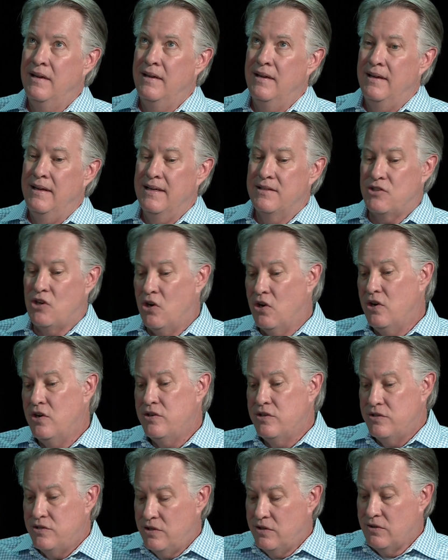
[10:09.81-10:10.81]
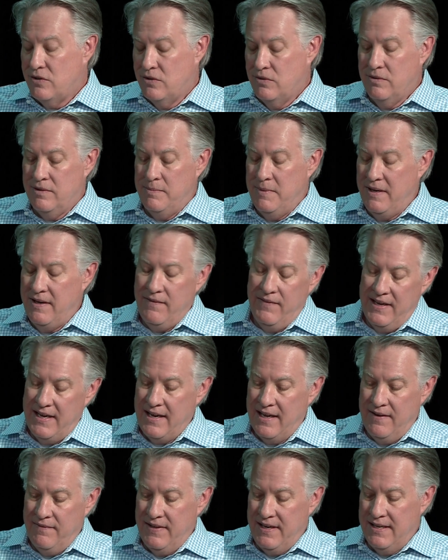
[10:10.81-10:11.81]
It's hard to do. Let me give you
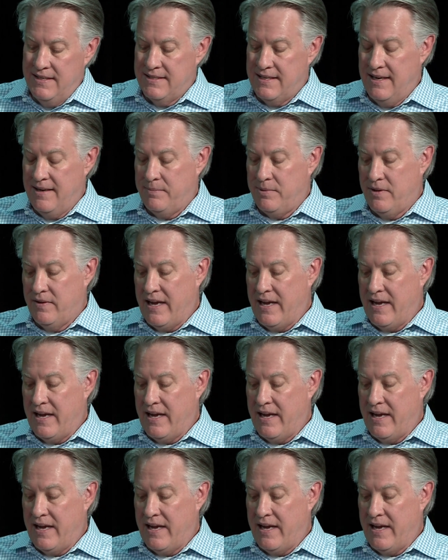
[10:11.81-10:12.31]
kind of an example